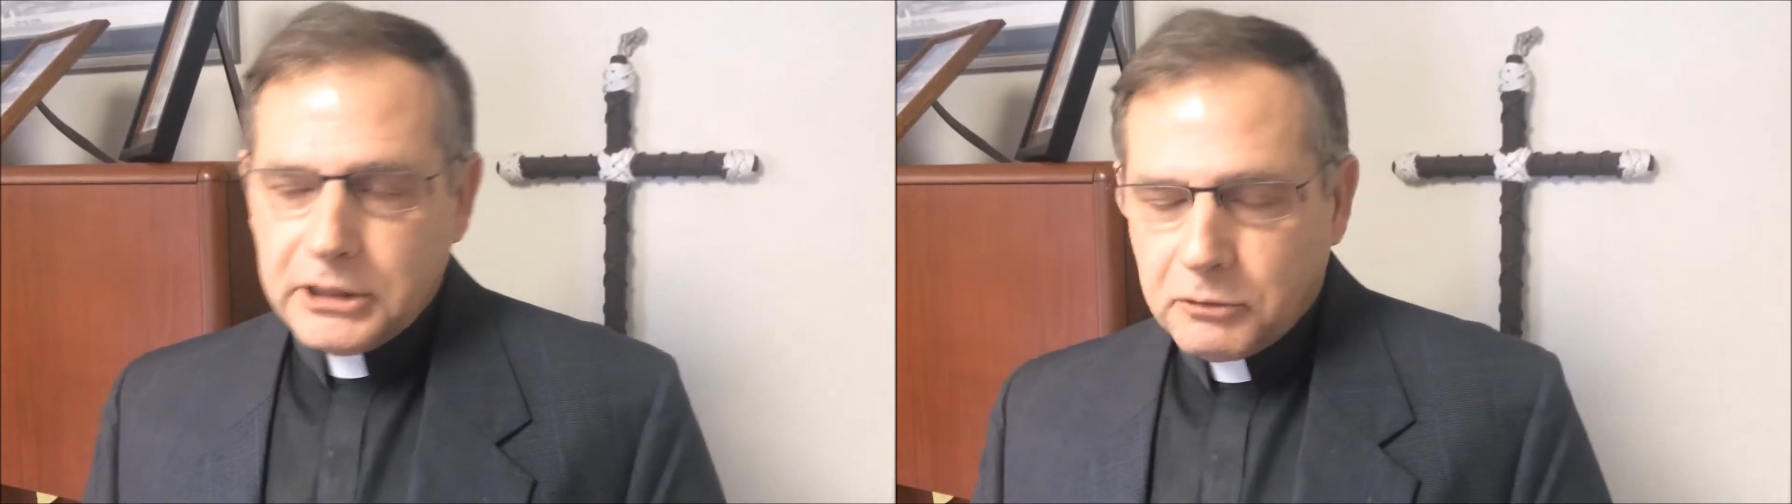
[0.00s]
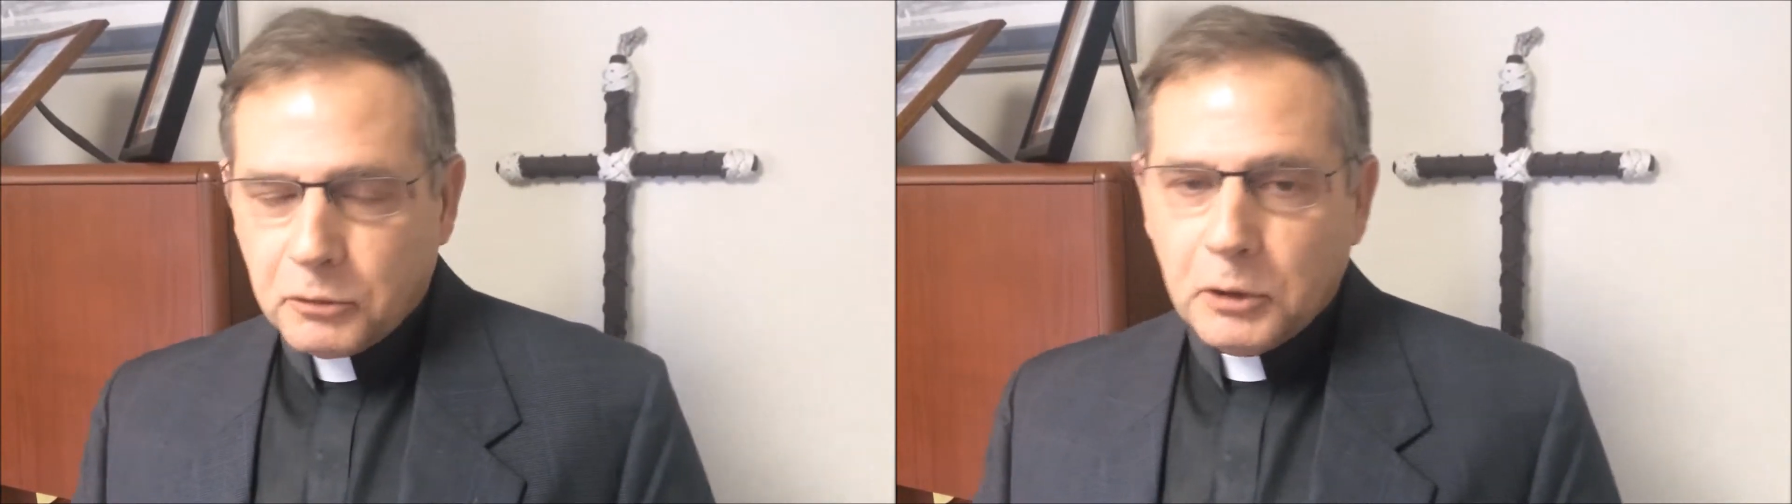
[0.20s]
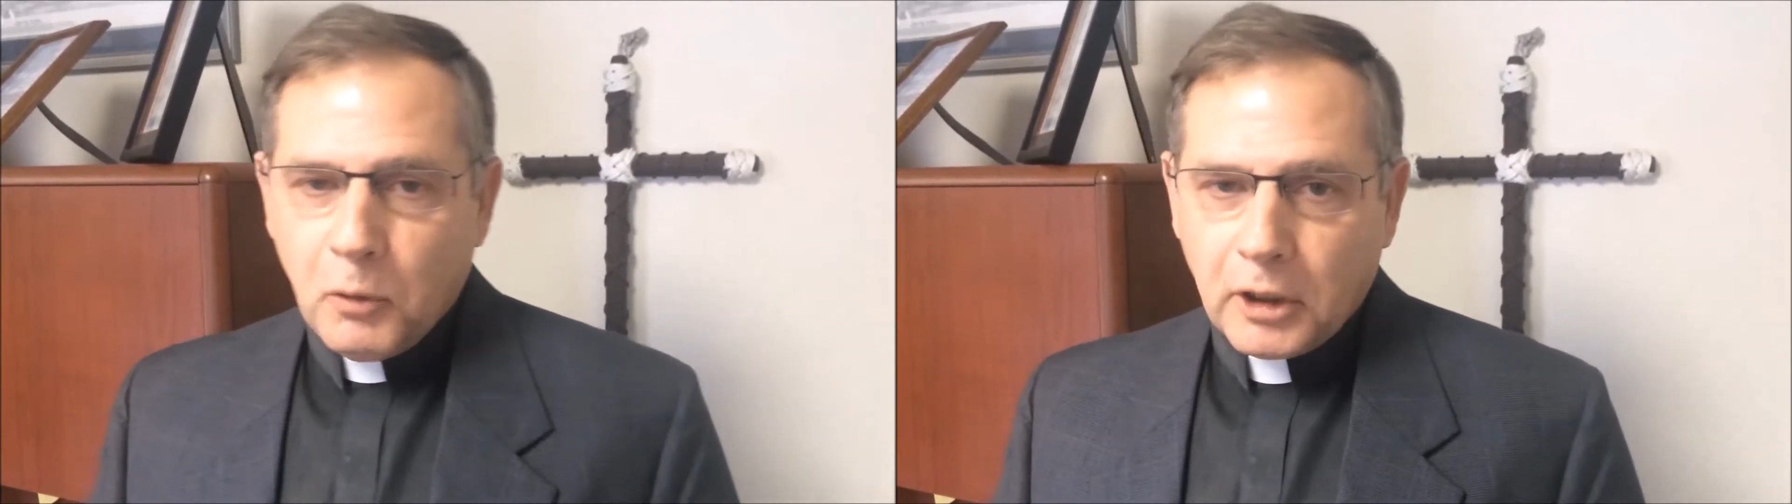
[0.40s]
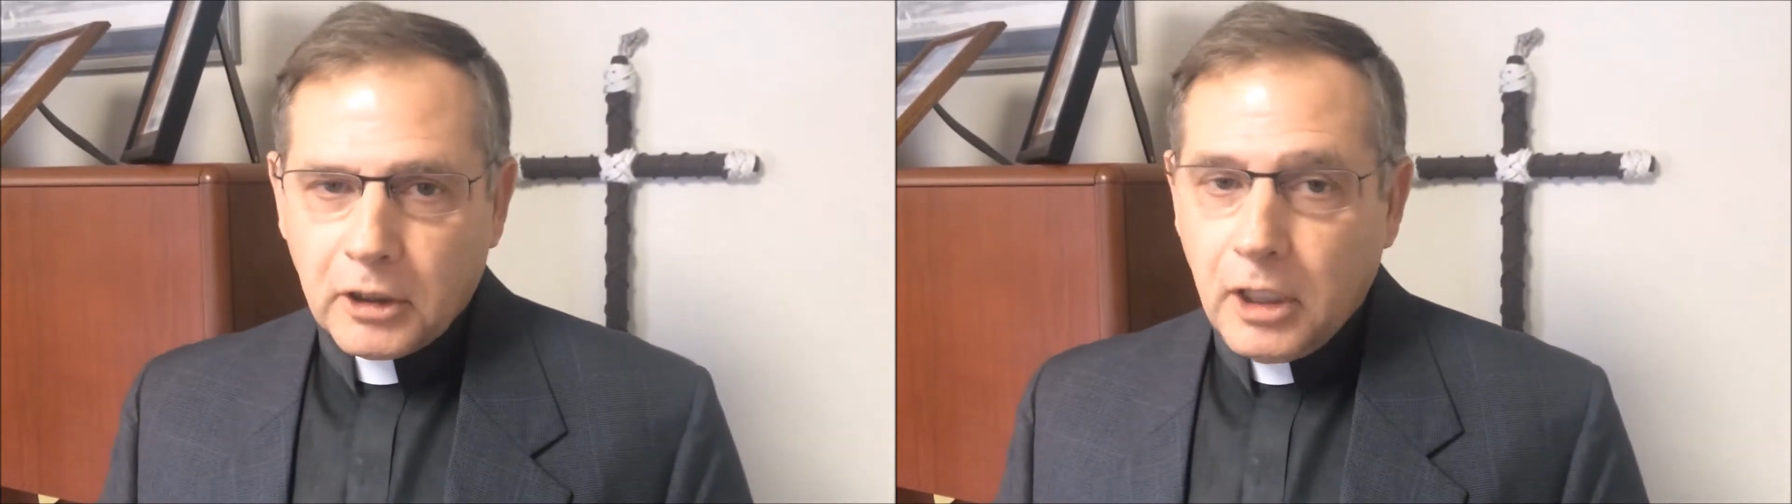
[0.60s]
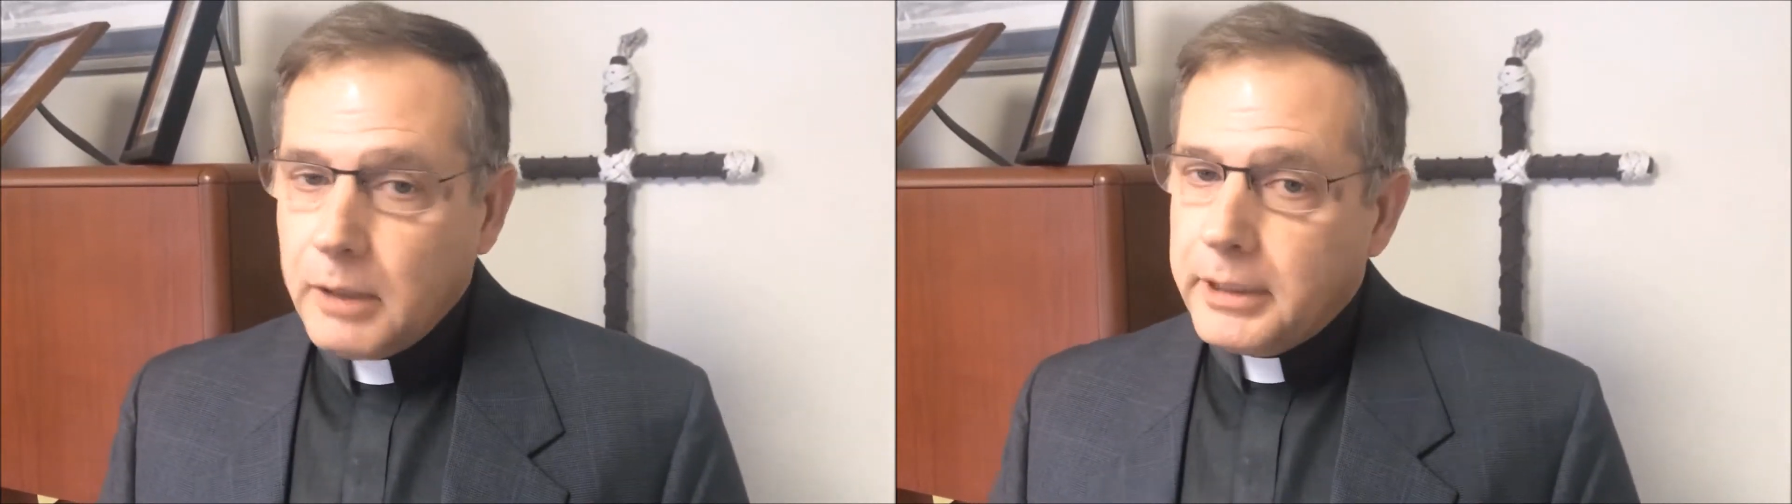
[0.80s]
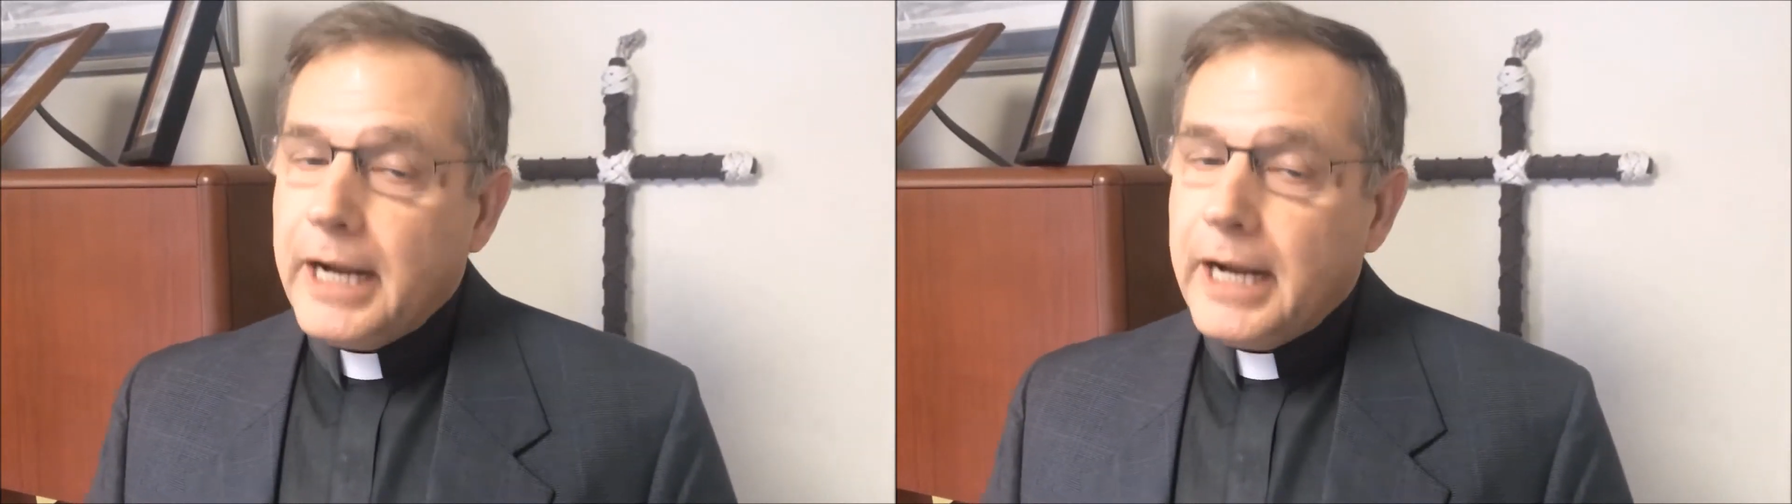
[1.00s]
he didn't really want to come.